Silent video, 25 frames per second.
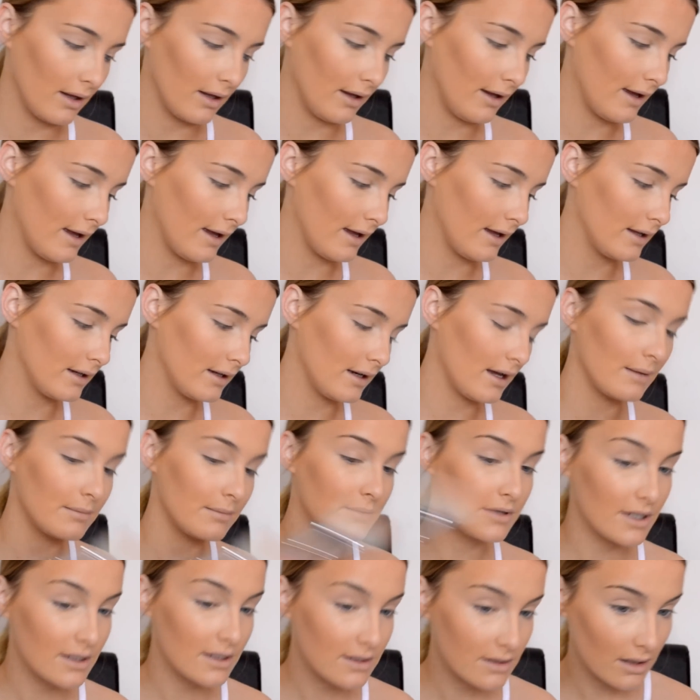And I'm
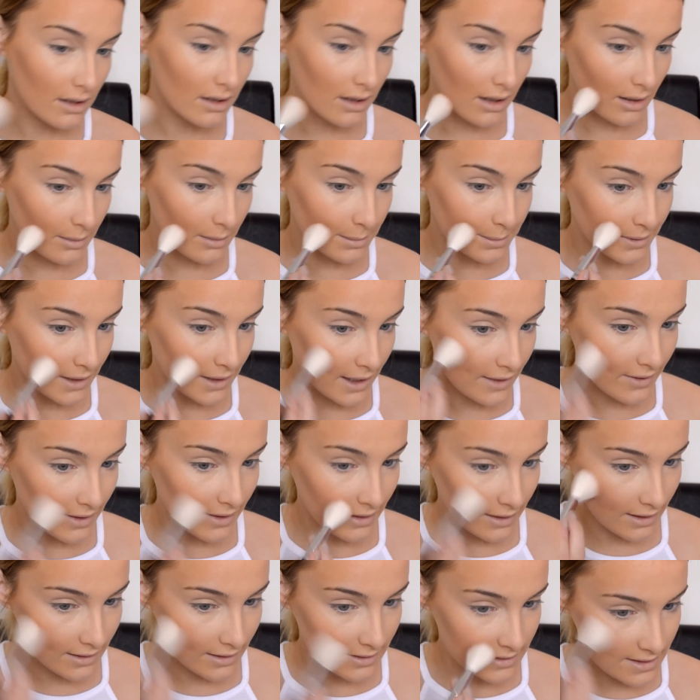just going to apply
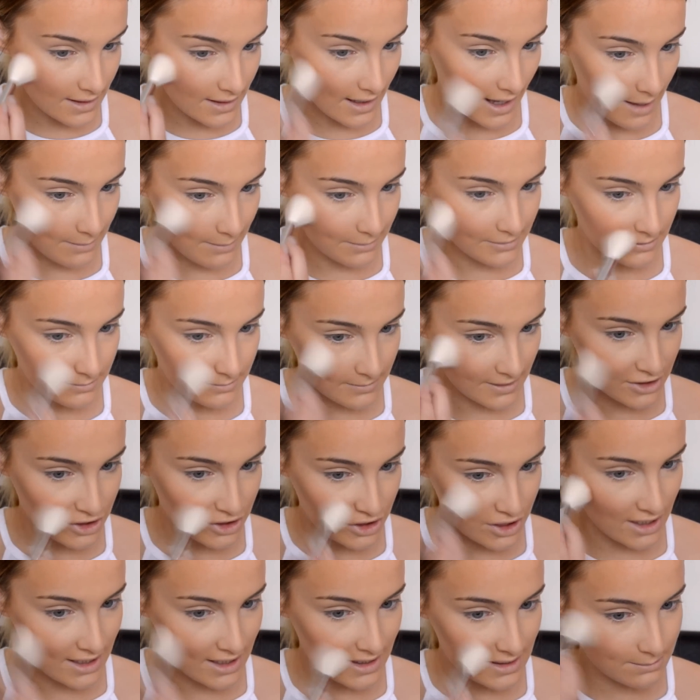that kind of to the apple of my
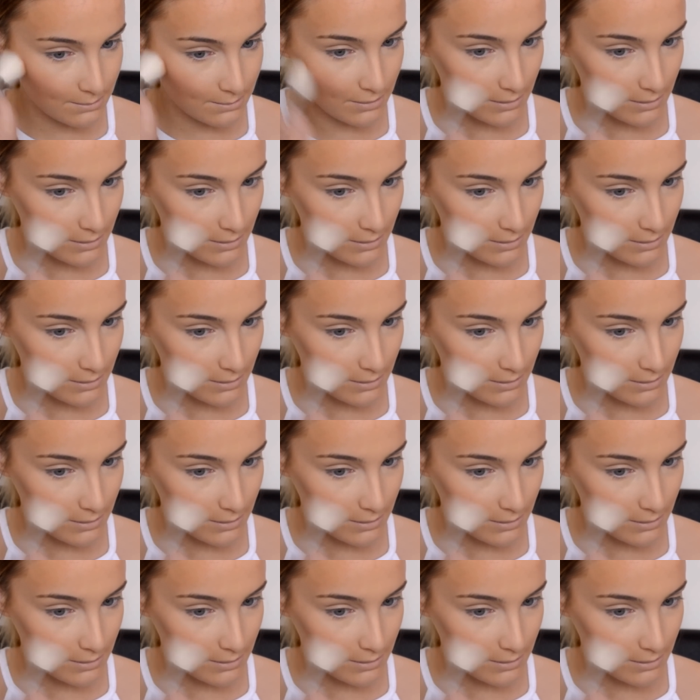cheeks,